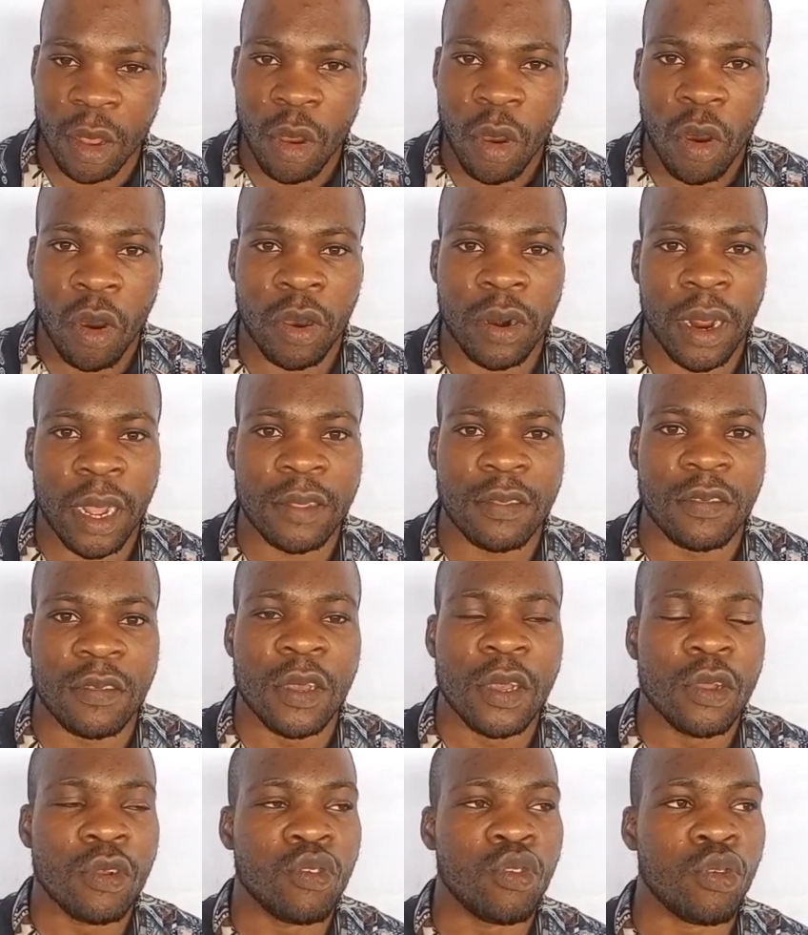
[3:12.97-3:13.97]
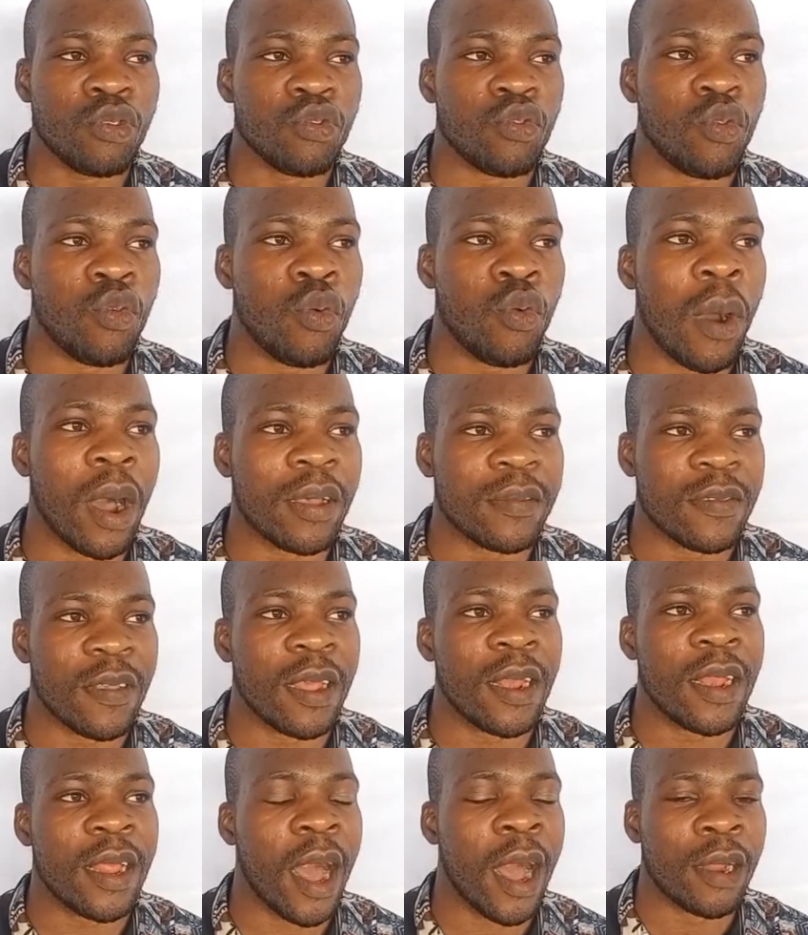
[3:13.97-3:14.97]
All right, those who are
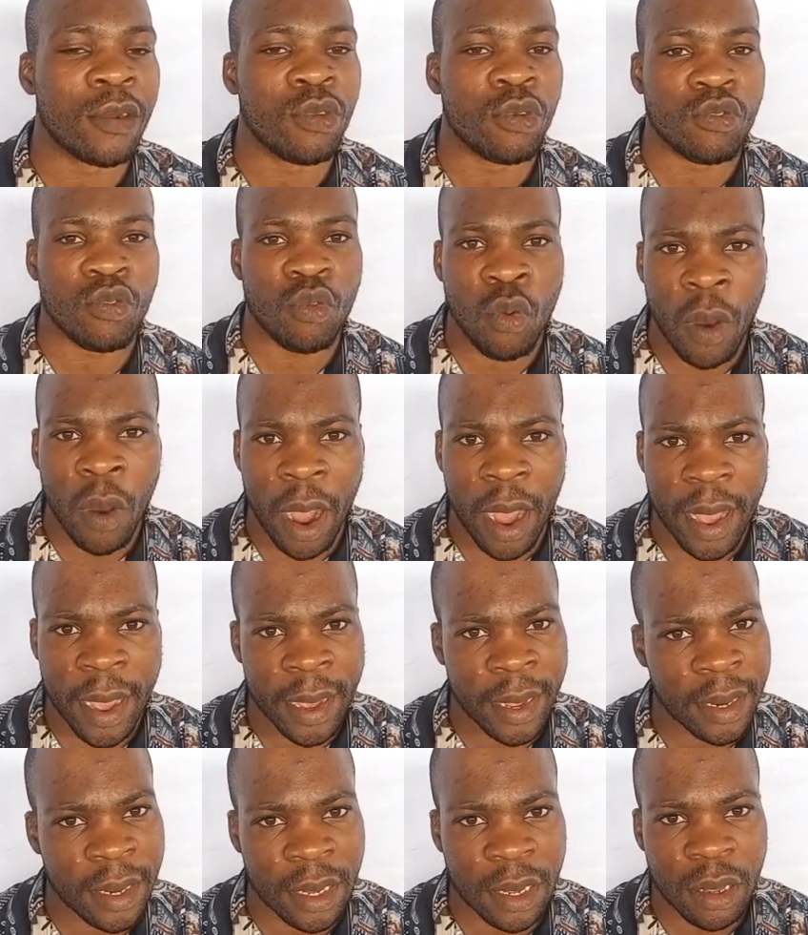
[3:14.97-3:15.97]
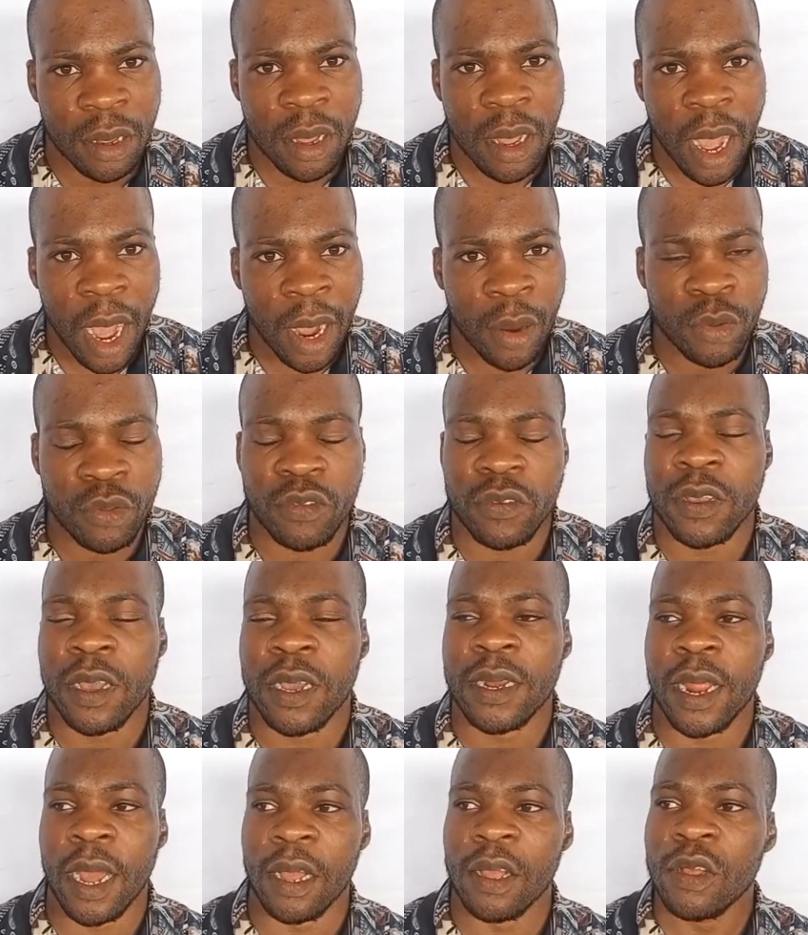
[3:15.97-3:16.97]
selling are those who are earning. Are we
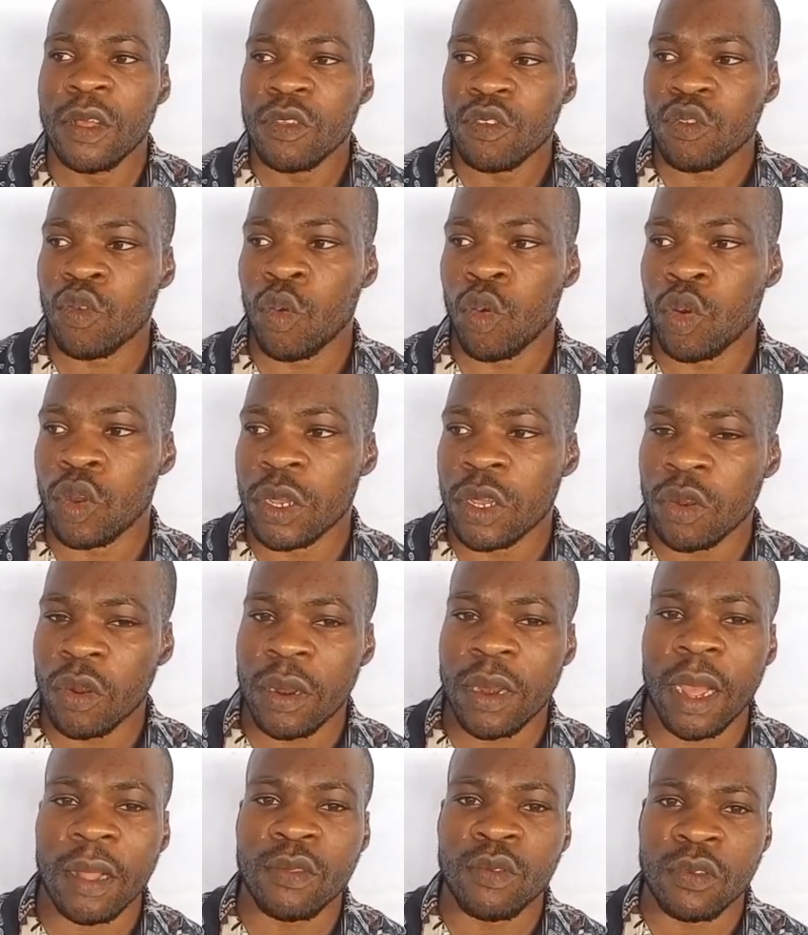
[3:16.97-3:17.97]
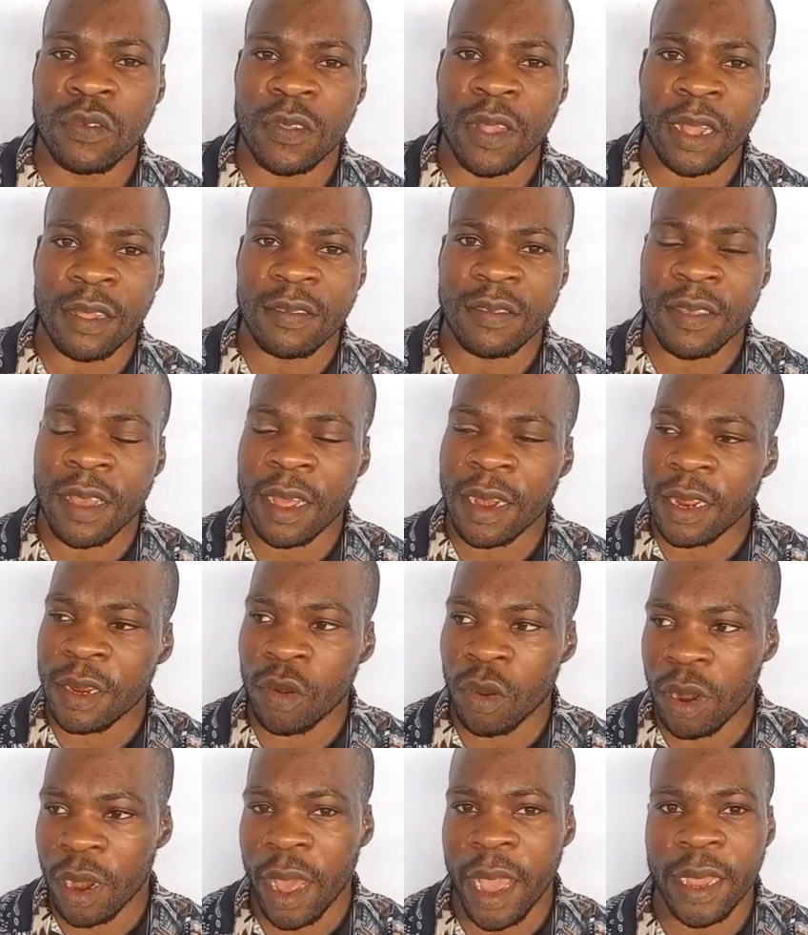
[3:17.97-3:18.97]
together? So in order to start selling
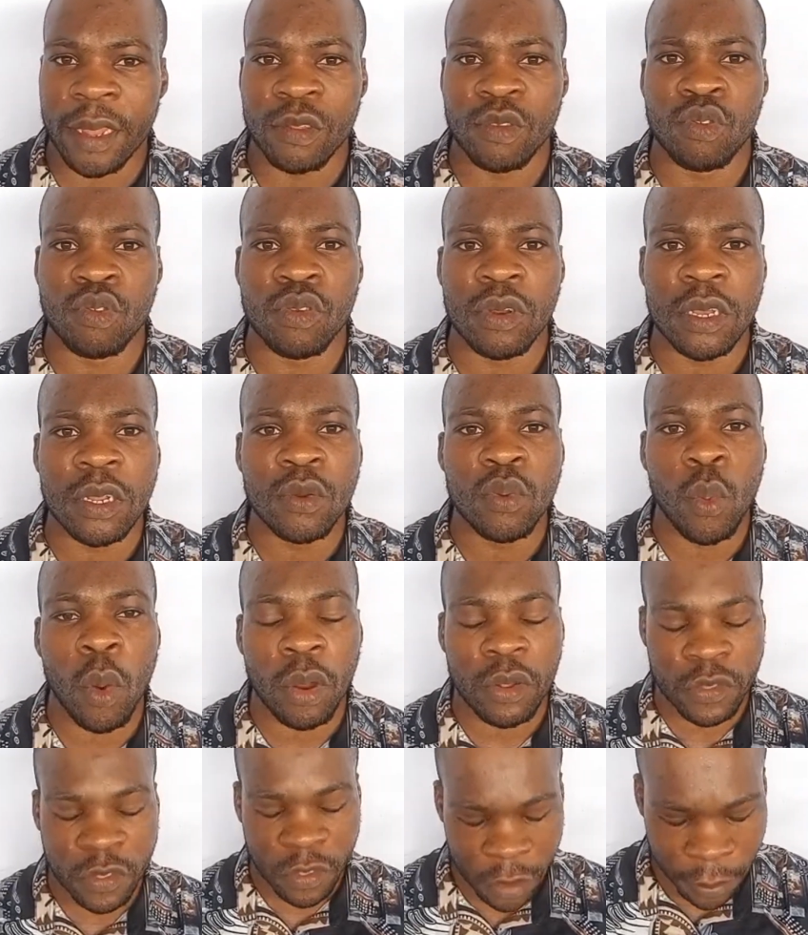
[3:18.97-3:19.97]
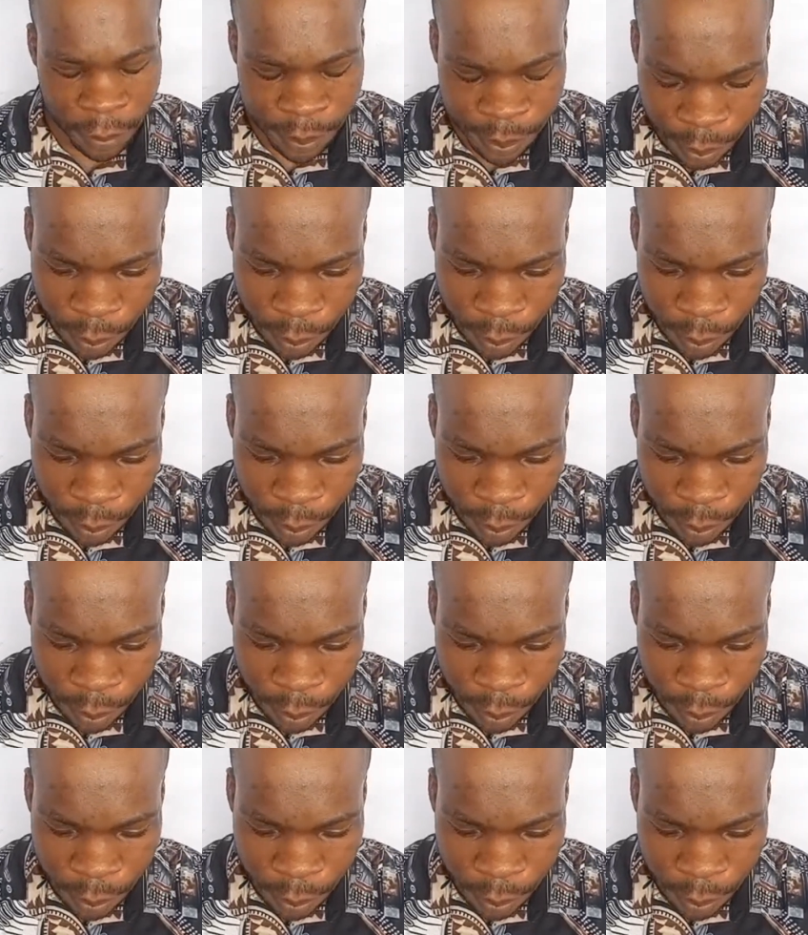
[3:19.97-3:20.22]
online, you need one thing.